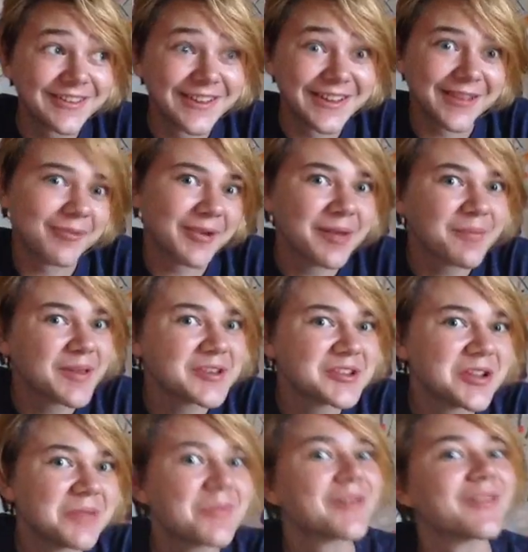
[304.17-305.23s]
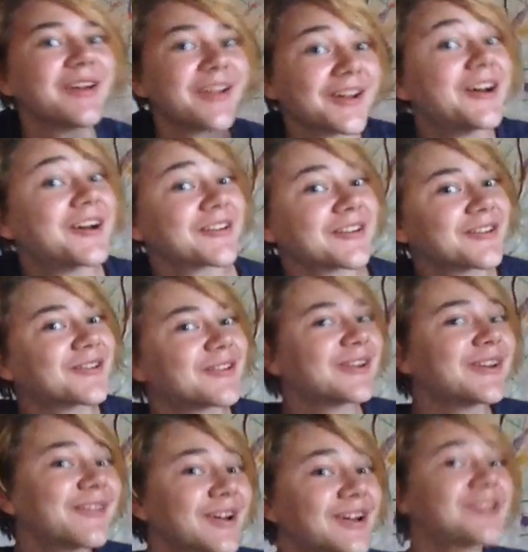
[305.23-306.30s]
It might be cheaper than a
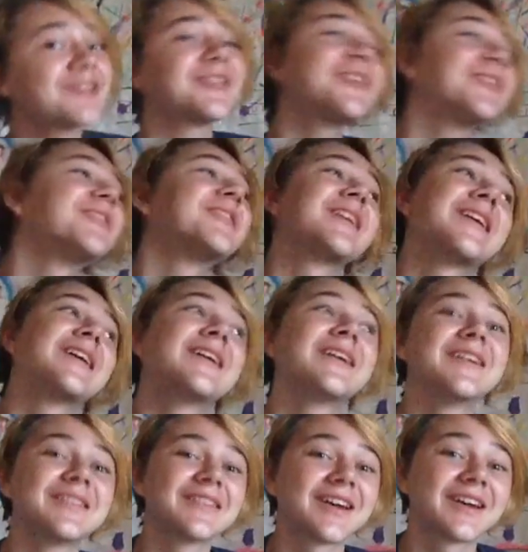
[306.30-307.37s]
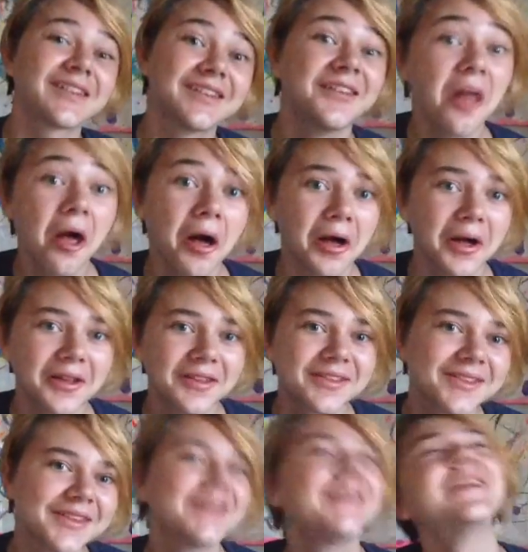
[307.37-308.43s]
$125 drone. That
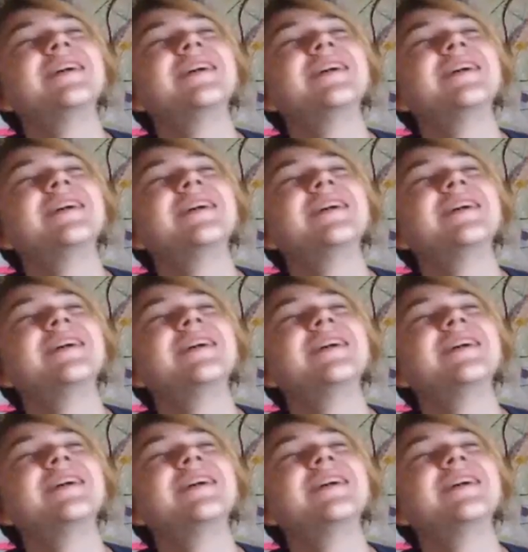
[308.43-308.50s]
dust.